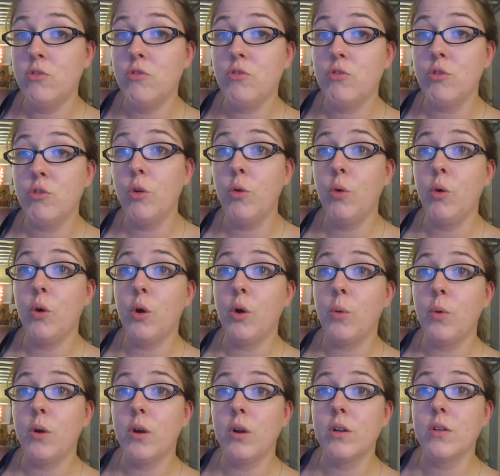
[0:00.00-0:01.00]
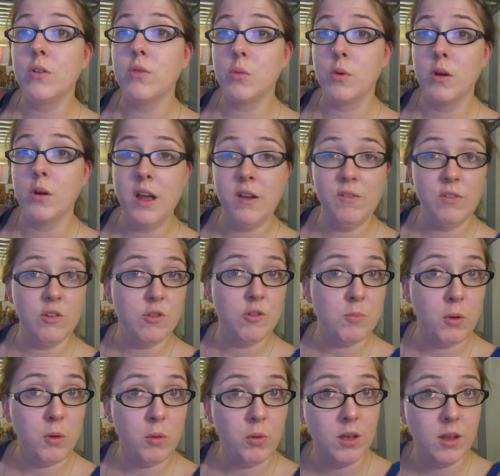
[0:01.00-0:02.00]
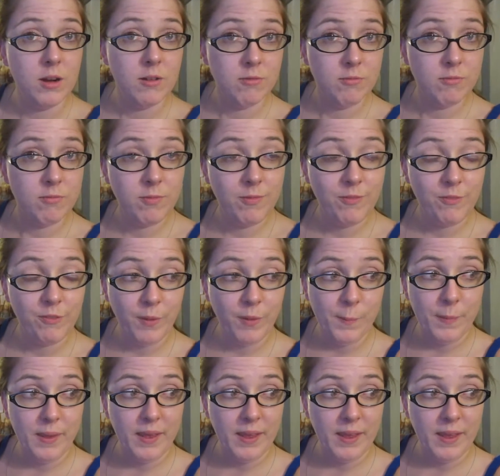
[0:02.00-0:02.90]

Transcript: Truer words were never spoken from